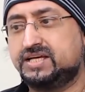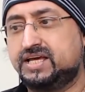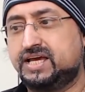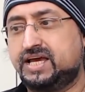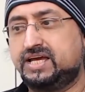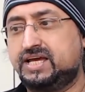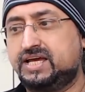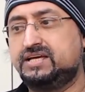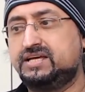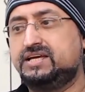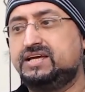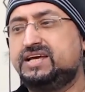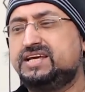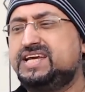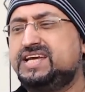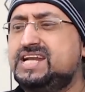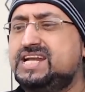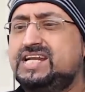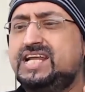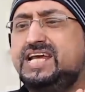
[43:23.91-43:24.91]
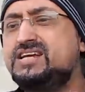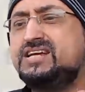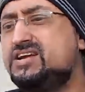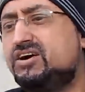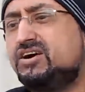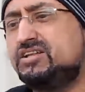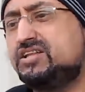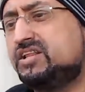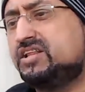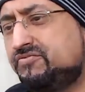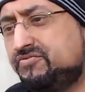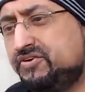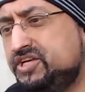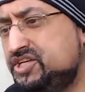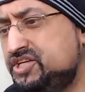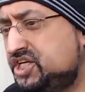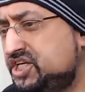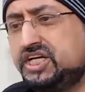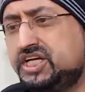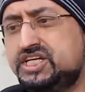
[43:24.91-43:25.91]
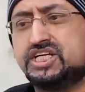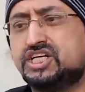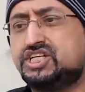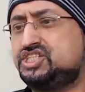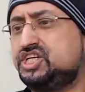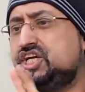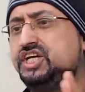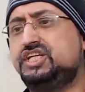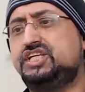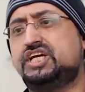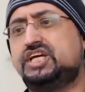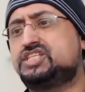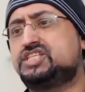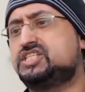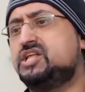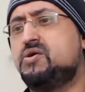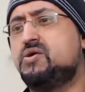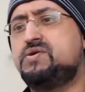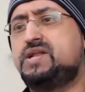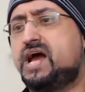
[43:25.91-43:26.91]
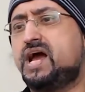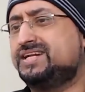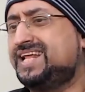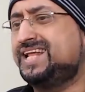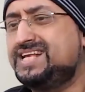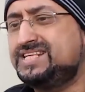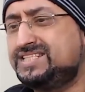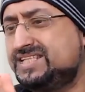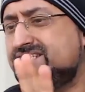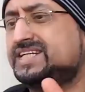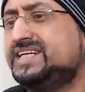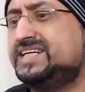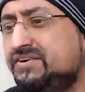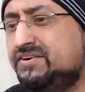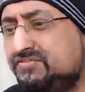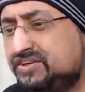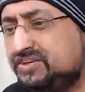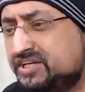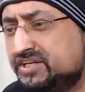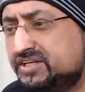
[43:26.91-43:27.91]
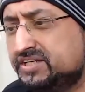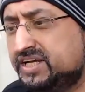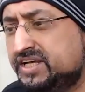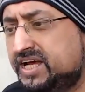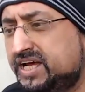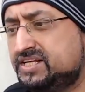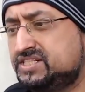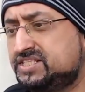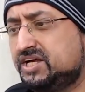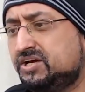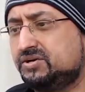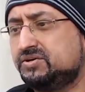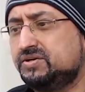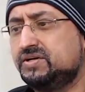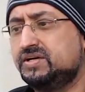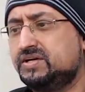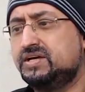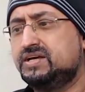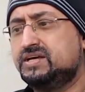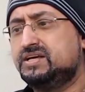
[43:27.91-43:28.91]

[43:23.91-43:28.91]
Yeah, Leonardo da Vinci is a genius, no doubt. That's a given. Yeah, so